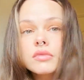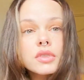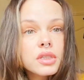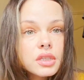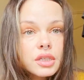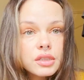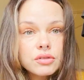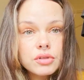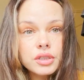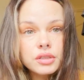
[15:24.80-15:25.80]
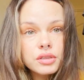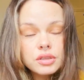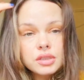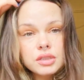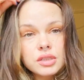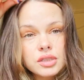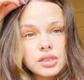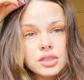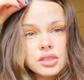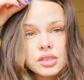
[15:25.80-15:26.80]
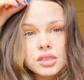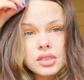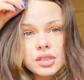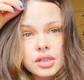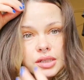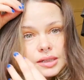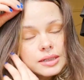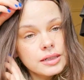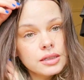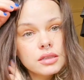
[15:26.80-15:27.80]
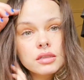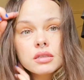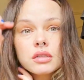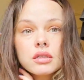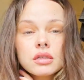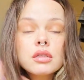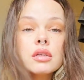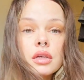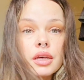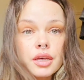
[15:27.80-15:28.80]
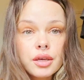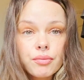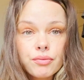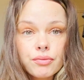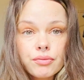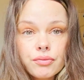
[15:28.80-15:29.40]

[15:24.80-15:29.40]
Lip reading: I think it's quite dark. I